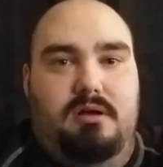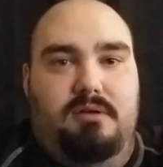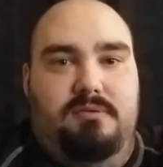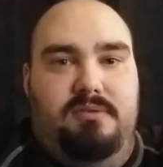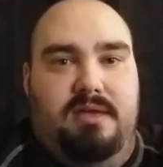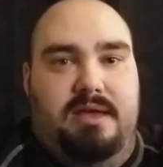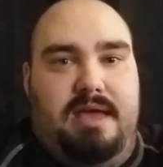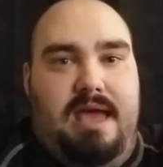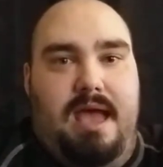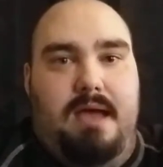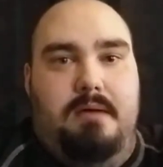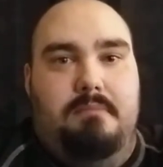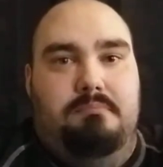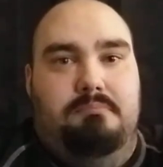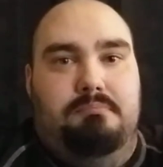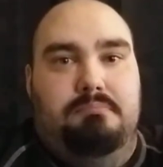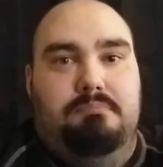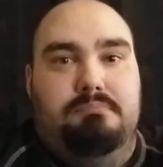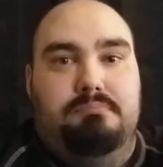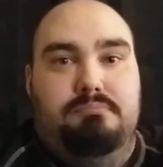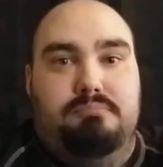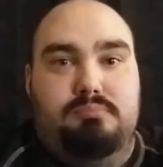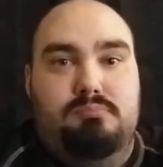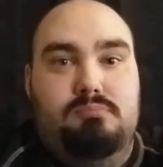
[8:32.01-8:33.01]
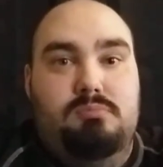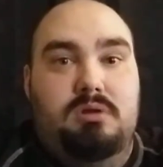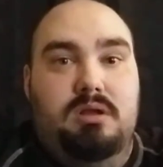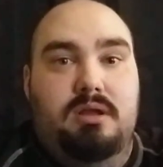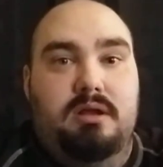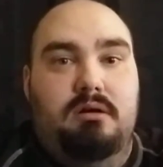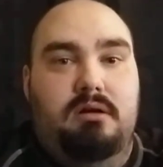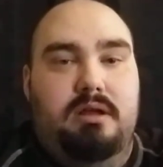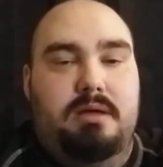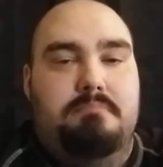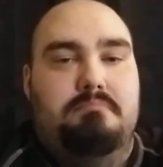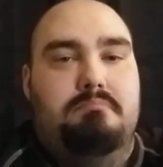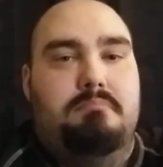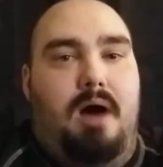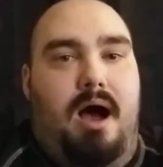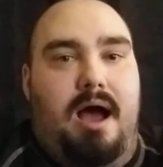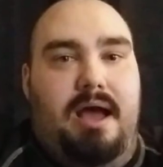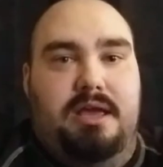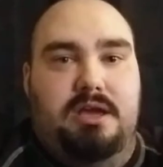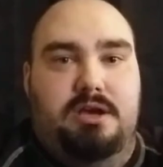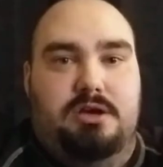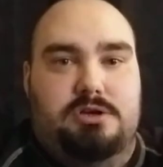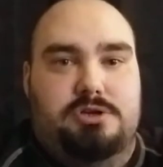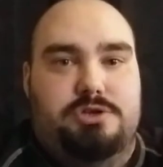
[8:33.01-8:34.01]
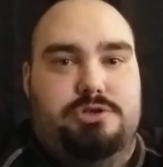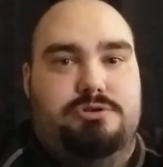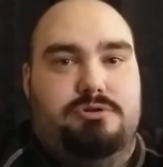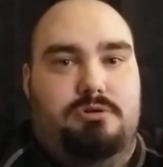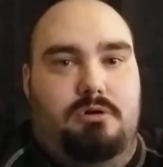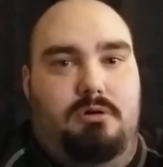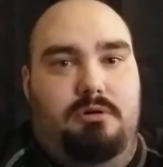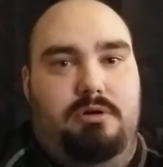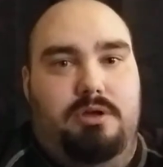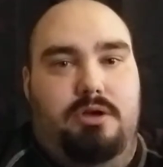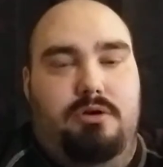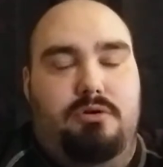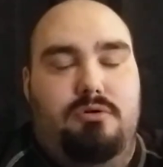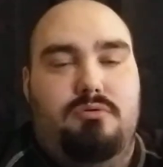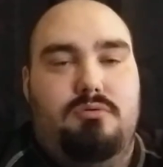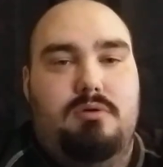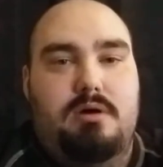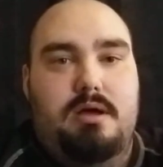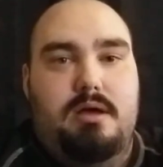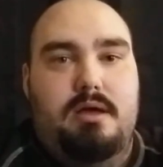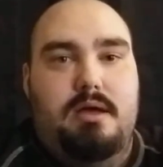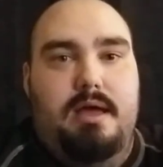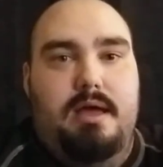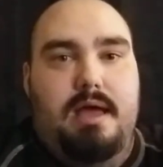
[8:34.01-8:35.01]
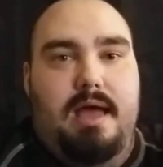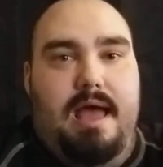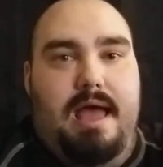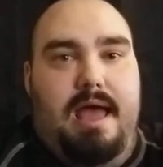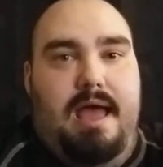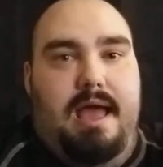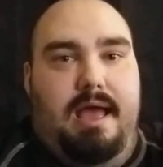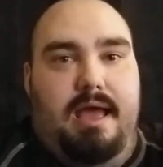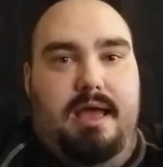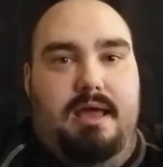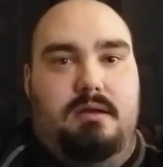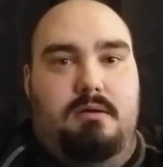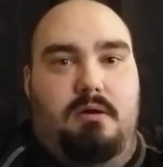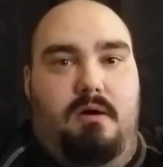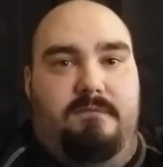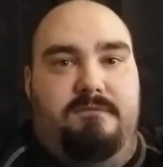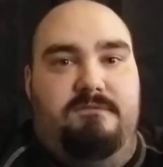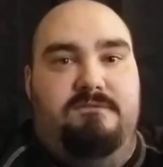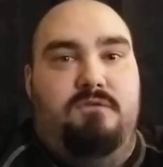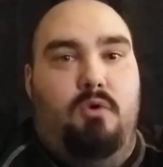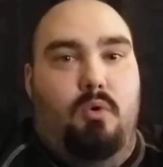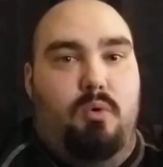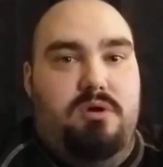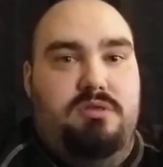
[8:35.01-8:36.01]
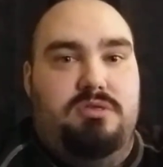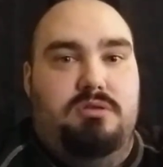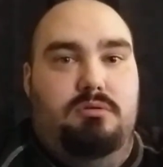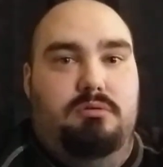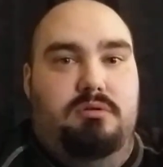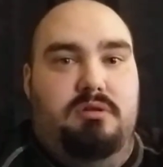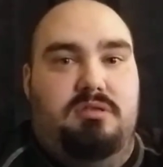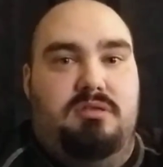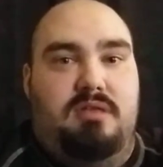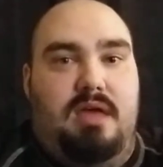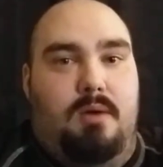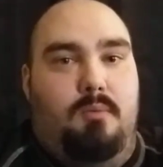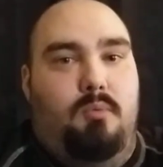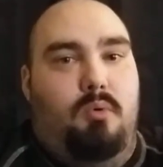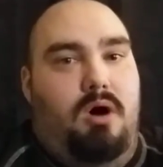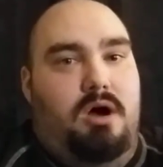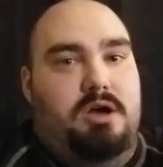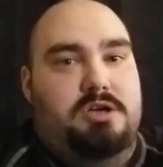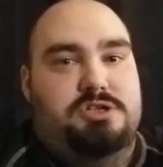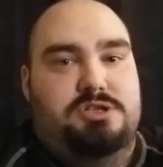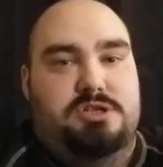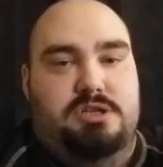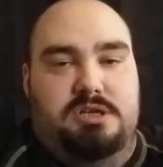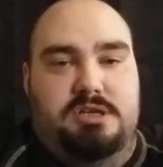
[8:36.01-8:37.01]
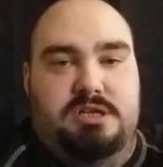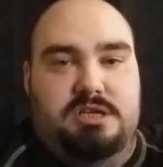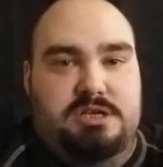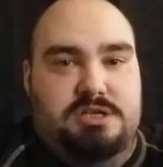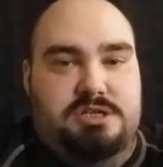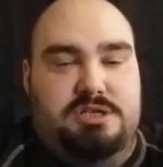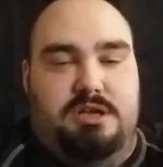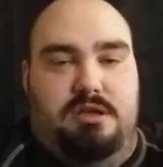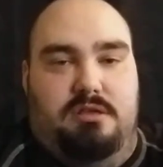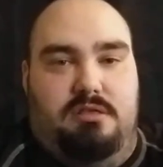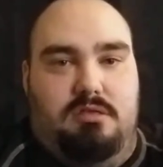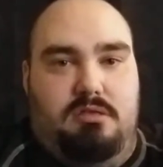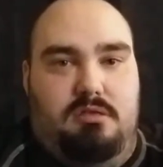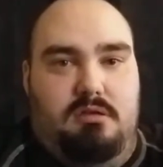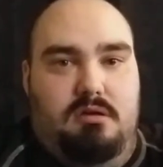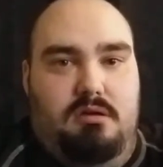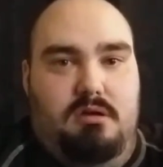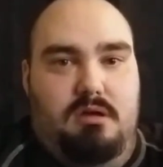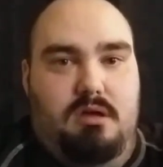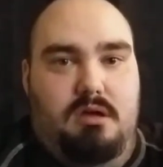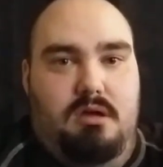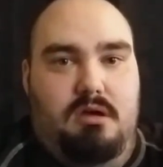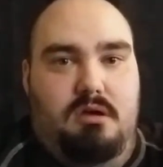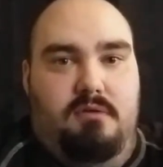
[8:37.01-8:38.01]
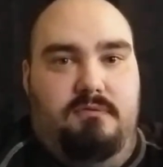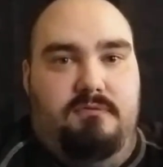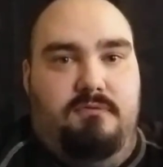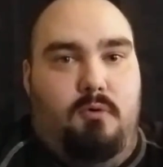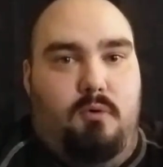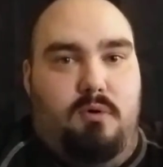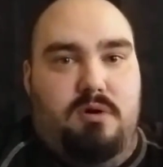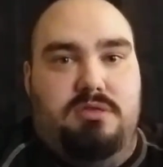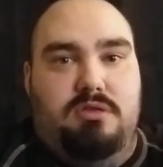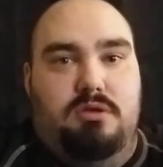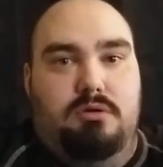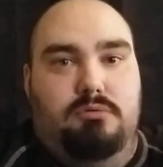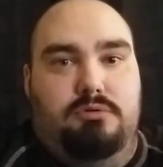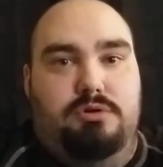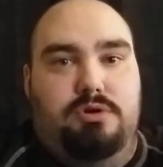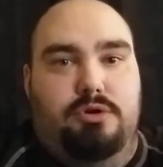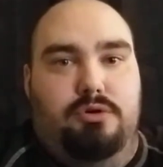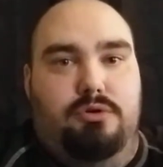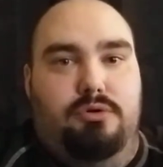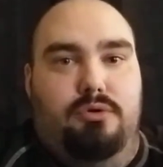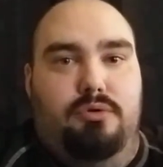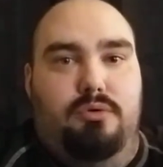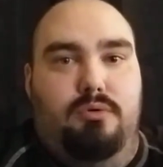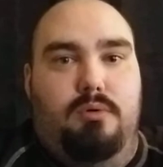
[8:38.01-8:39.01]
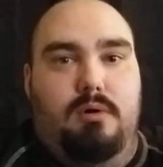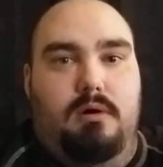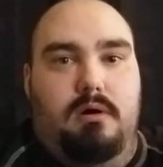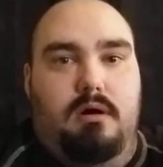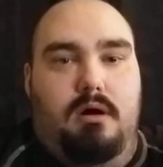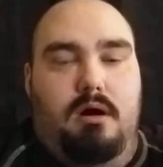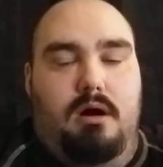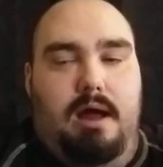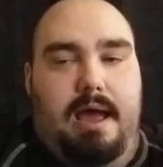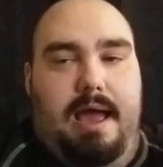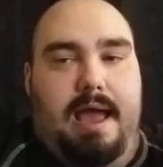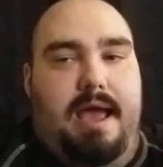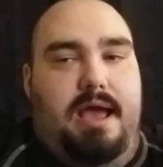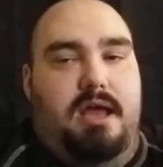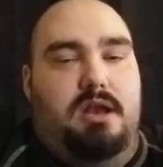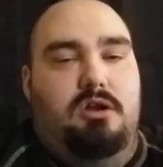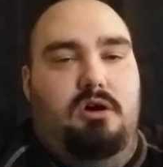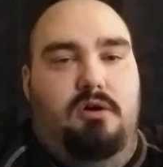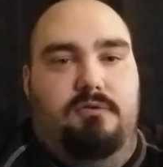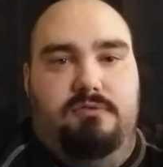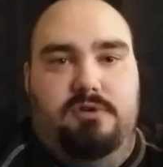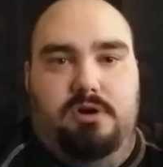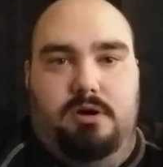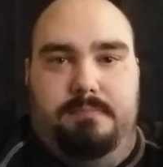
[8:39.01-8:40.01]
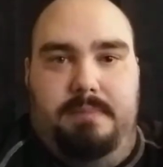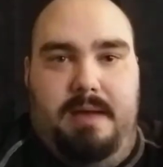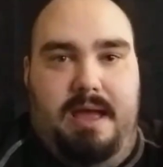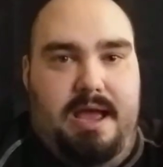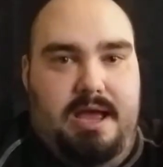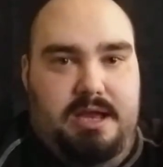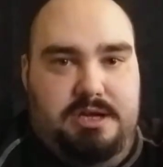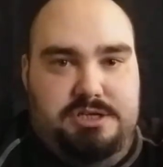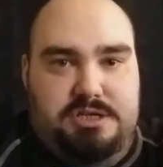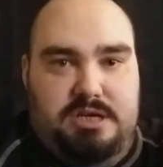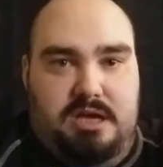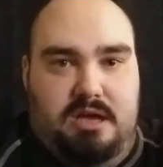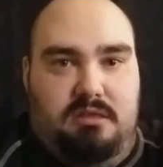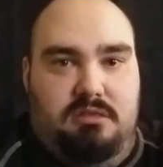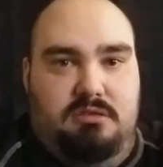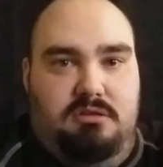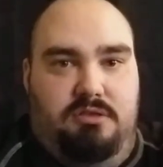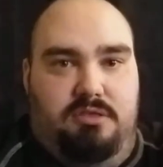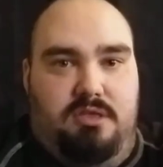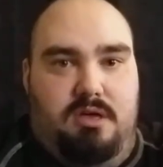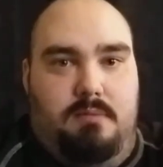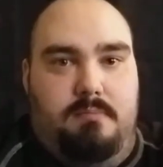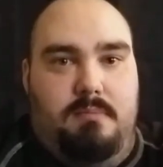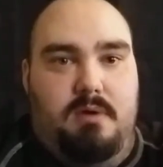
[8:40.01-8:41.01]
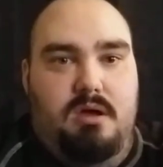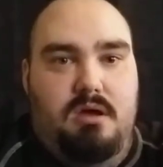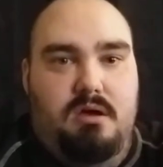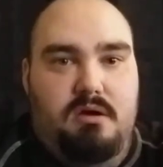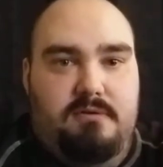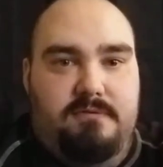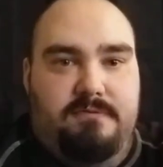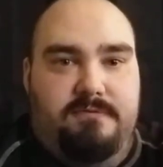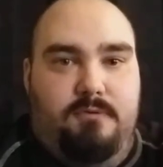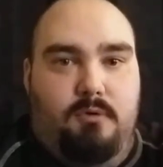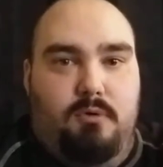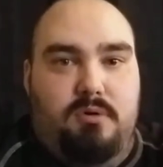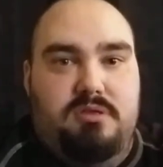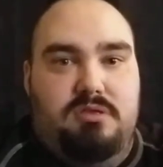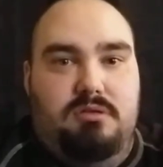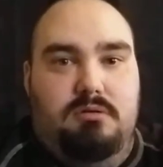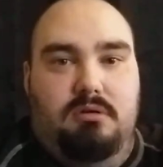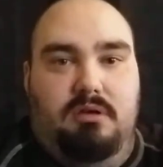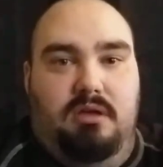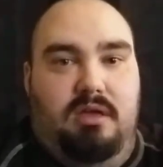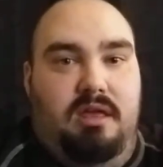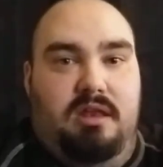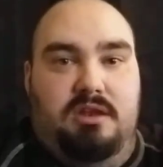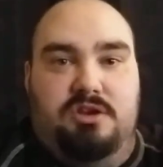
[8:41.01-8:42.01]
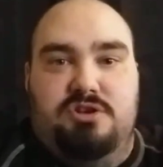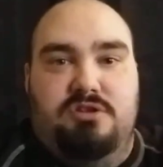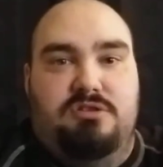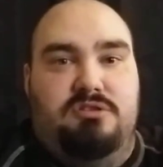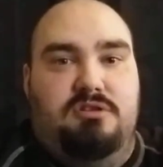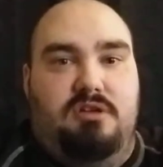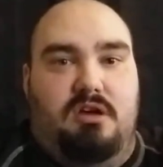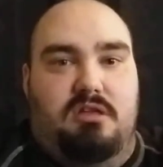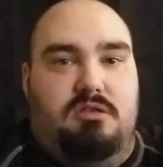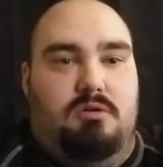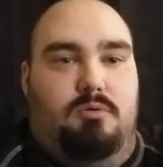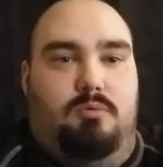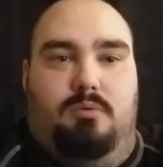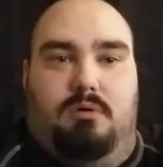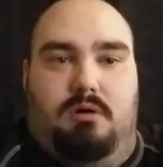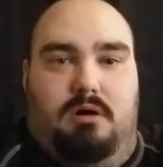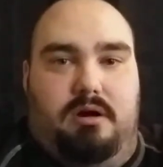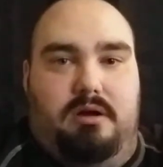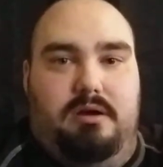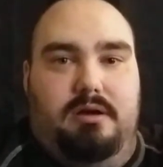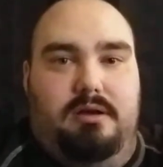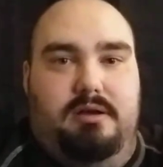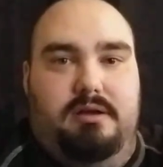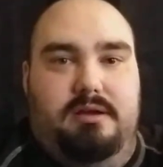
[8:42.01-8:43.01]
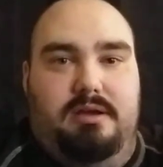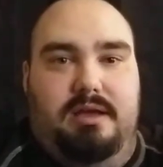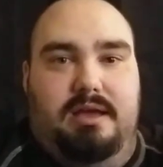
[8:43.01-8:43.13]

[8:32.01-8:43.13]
They can't literally mind control you and force you to say wash the dishes, force you to hand over your paychecks to them, force you. It just doesn't work.